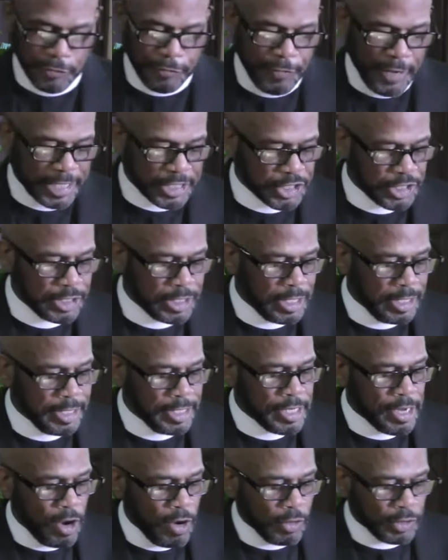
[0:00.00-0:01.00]
affectionately
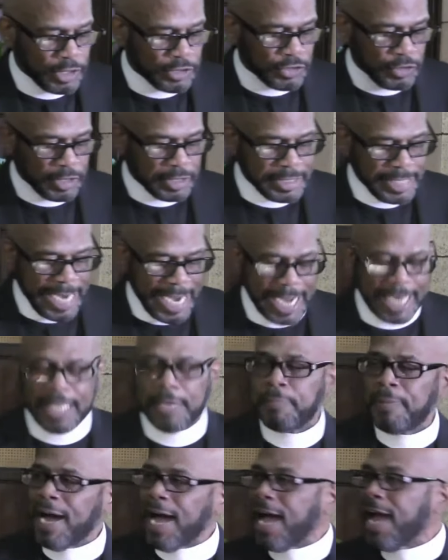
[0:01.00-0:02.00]
known as her
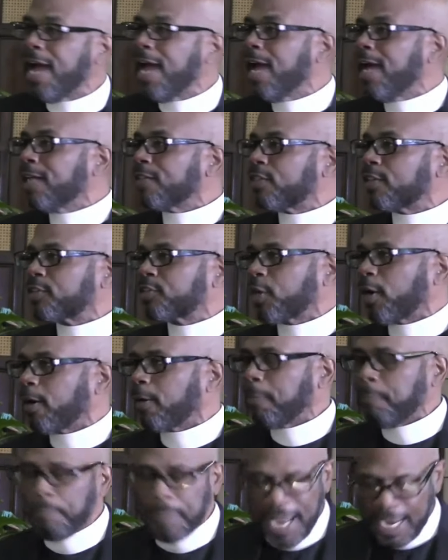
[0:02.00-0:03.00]
daddy by the
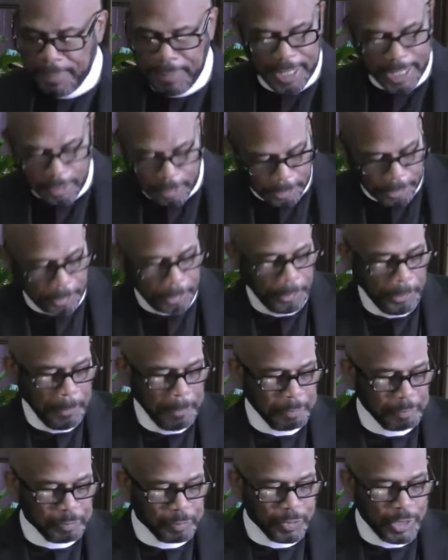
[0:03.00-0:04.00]
term baby girl,
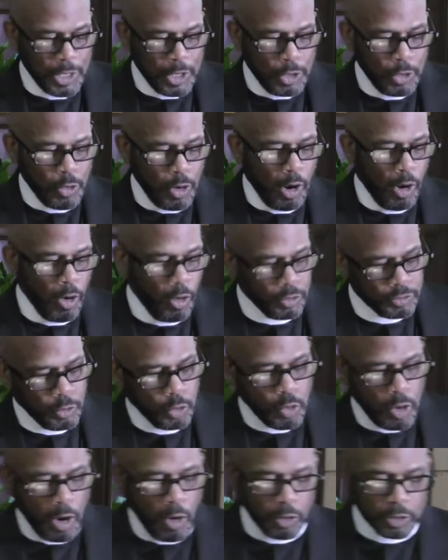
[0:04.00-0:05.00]
who, on,
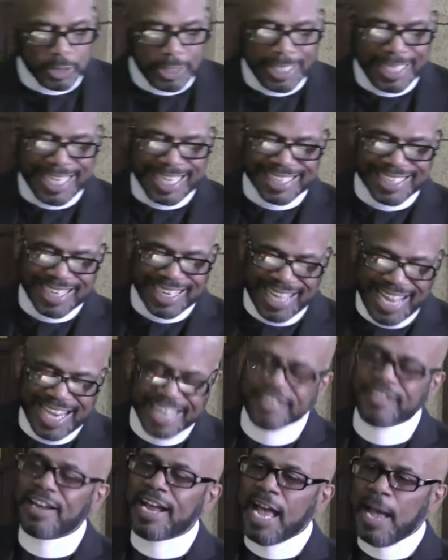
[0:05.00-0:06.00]
who only in
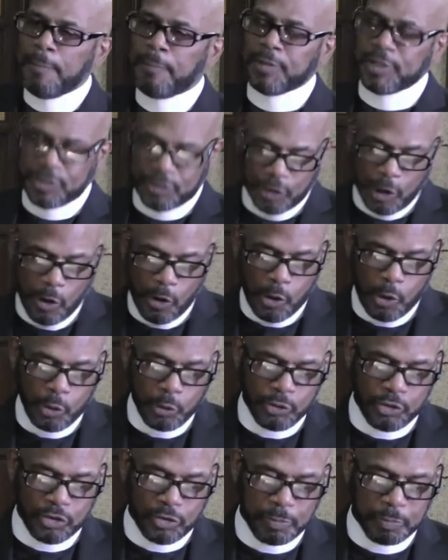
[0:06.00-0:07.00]
later
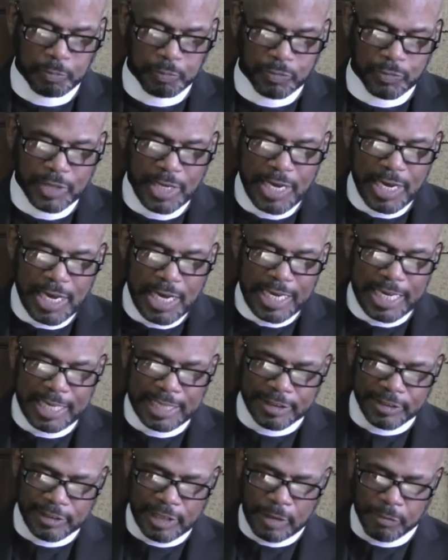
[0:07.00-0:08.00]
episodes,
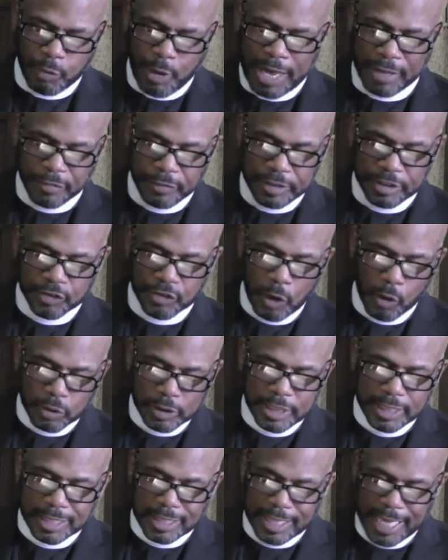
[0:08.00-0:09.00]
it, uh, rather, it is
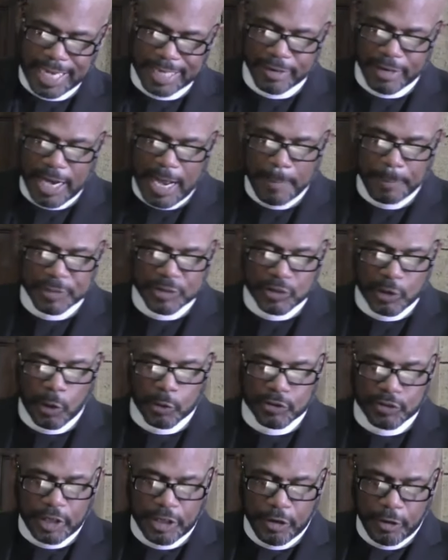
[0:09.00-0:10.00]
only in later
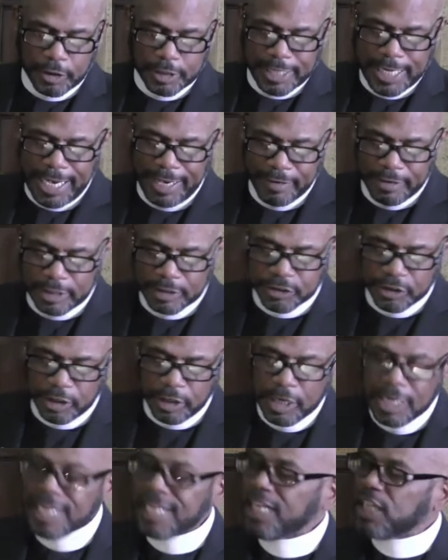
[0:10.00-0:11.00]
episodes that her
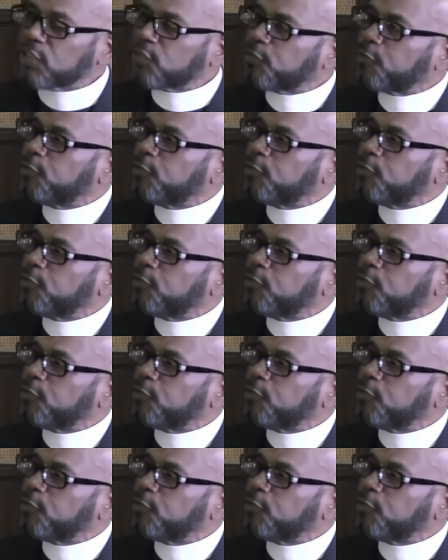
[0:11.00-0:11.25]
character is